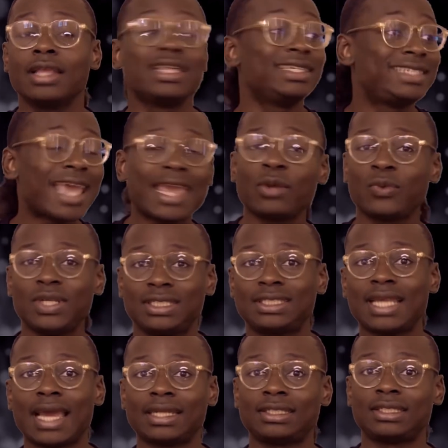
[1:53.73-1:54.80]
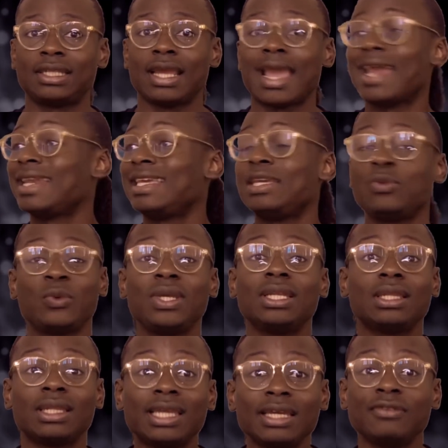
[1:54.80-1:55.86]
the day resets and he
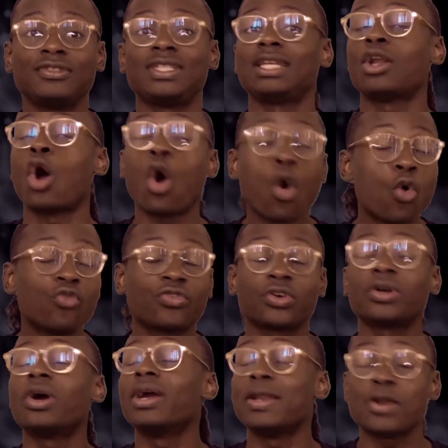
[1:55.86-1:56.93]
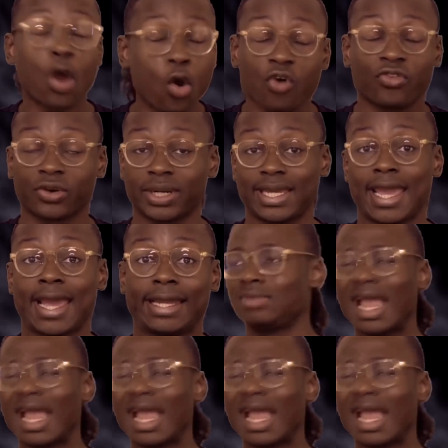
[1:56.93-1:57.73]
relives it over and over again.